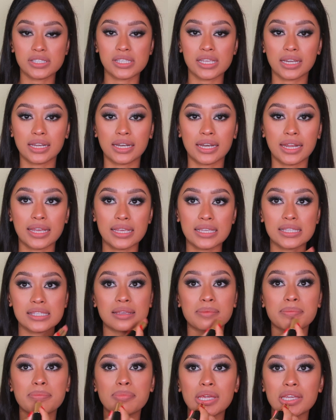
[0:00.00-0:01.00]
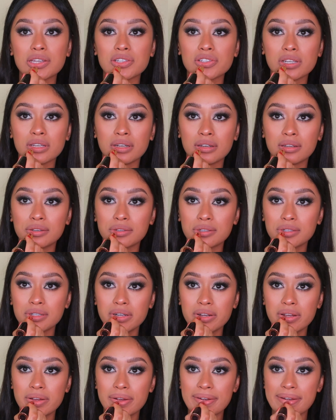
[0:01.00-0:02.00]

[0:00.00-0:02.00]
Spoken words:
just like a nice beigey nude.